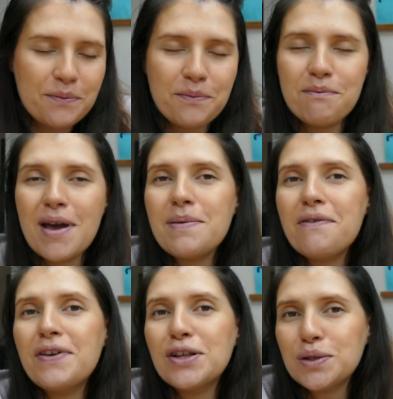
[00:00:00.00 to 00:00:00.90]
maybe
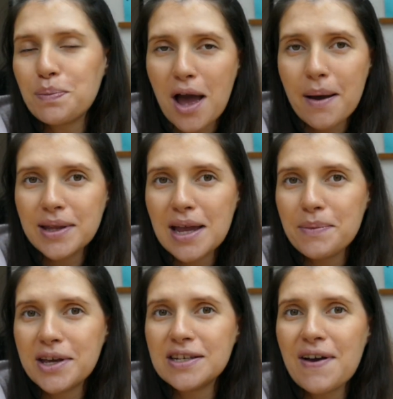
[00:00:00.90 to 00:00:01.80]
feels permanent
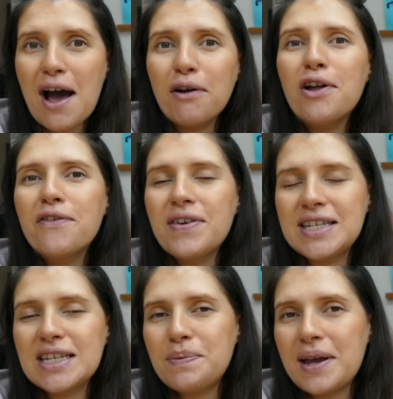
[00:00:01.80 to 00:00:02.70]
because of how long
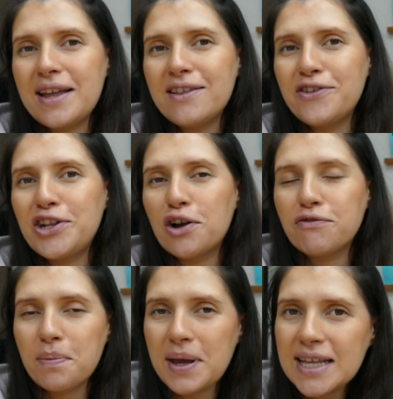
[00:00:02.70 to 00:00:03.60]
this has been, you know,
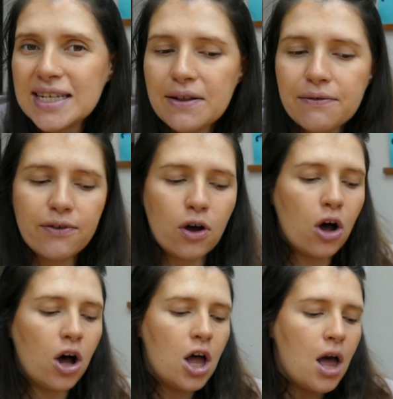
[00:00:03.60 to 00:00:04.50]
repeating
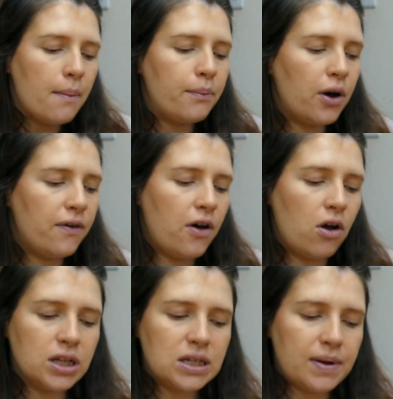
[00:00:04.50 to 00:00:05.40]
for, but
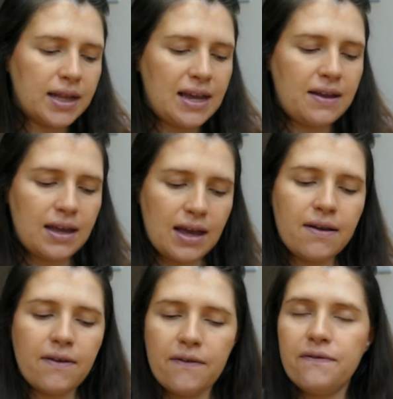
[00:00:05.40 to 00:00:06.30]
ultimately
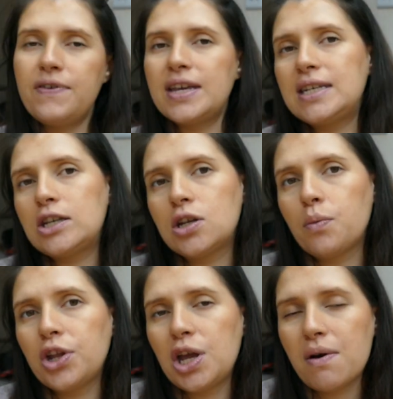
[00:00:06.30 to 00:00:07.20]
this is
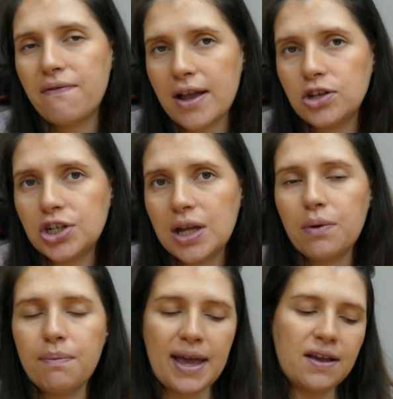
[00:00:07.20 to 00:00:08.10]
someone who eventually
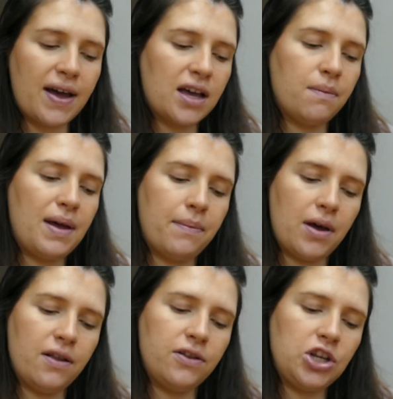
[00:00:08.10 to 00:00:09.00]
will make that
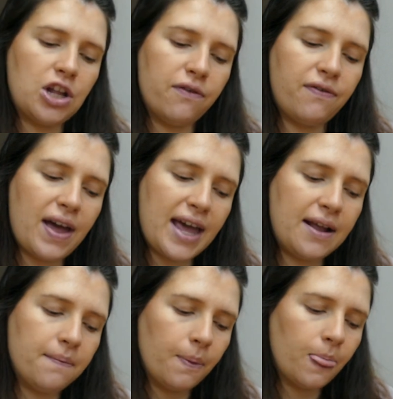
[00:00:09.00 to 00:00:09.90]
commitment. You know, they